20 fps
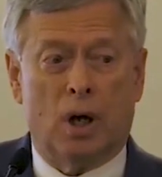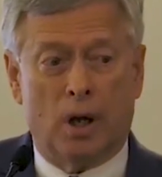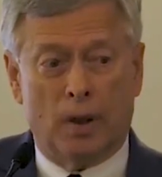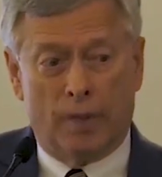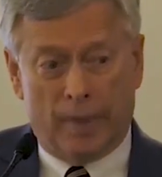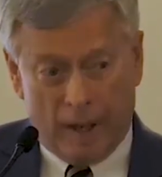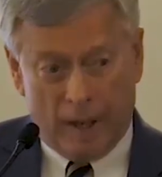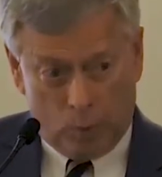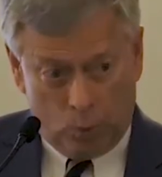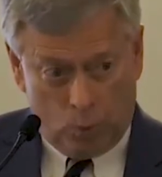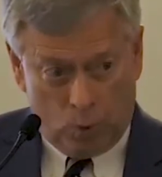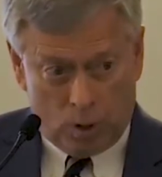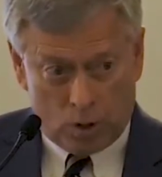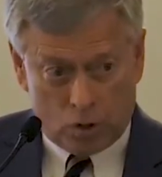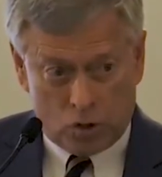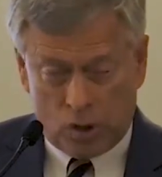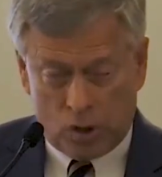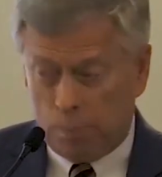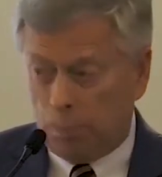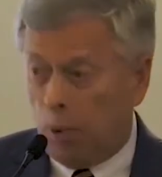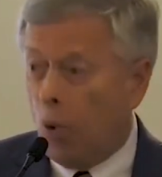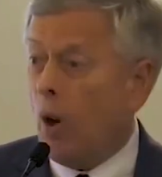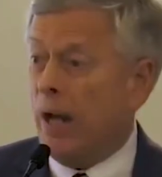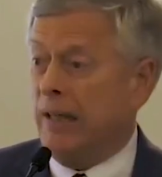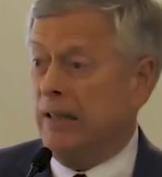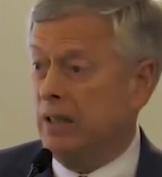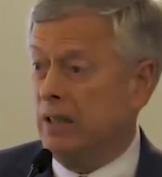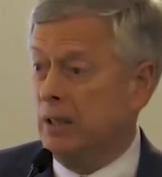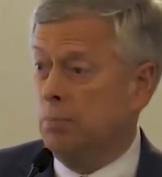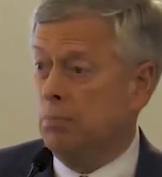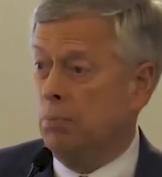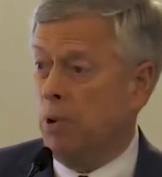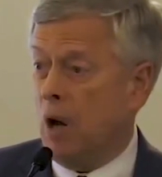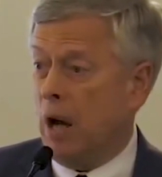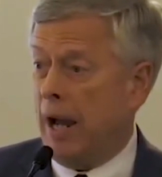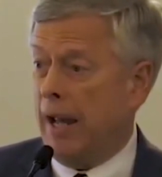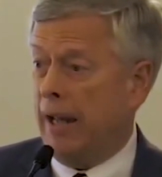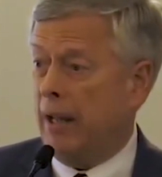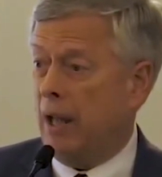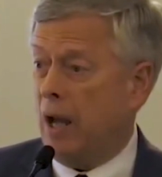that was appointed
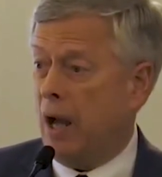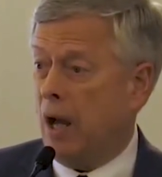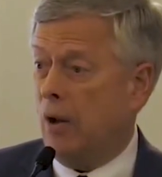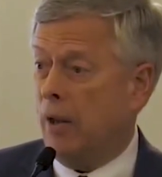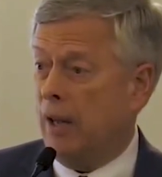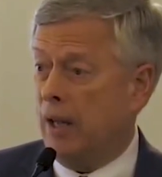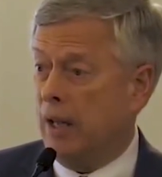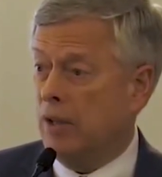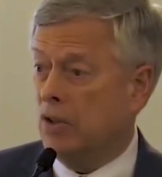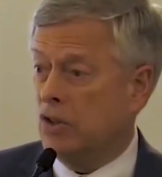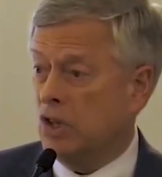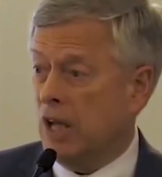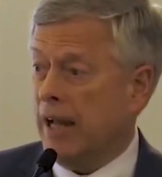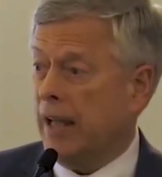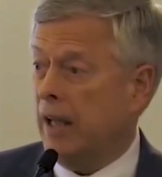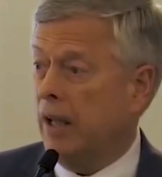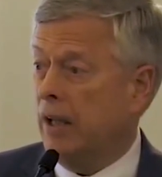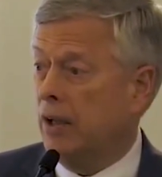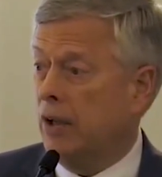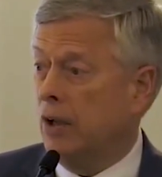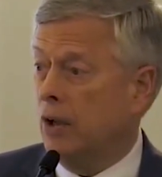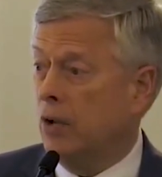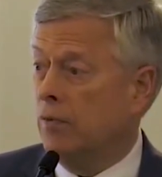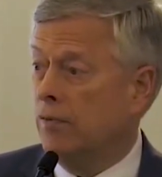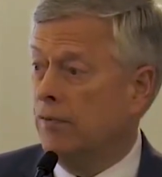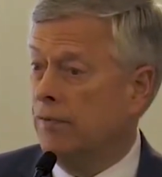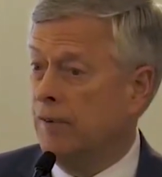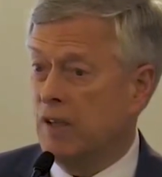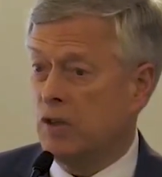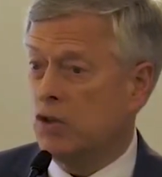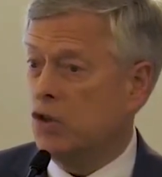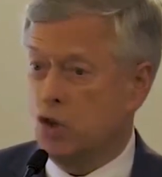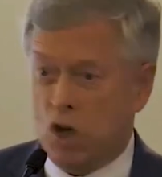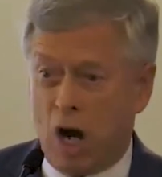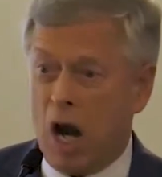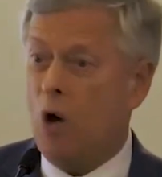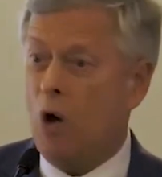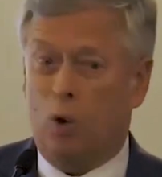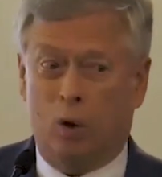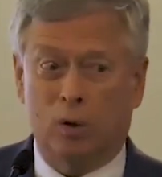by County Executive
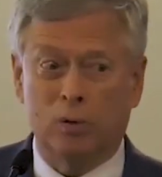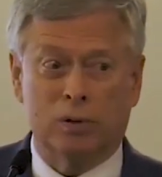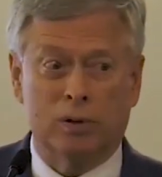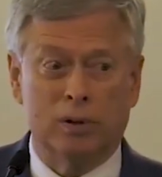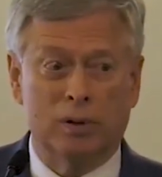Fitzgerald